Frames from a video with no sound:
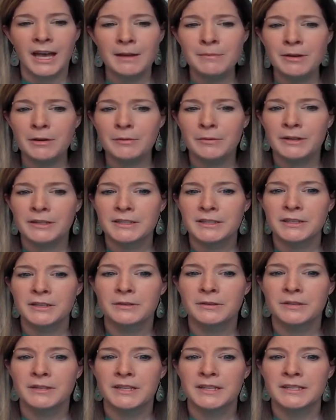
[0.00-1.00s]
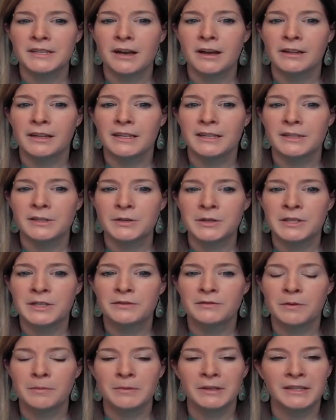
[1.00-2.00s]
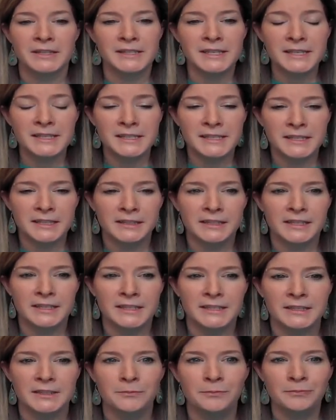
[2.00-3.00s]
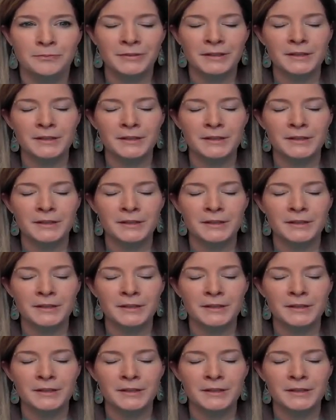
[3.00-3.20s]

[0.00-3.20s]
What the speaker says: I might want to use this I'll add students from an existing list.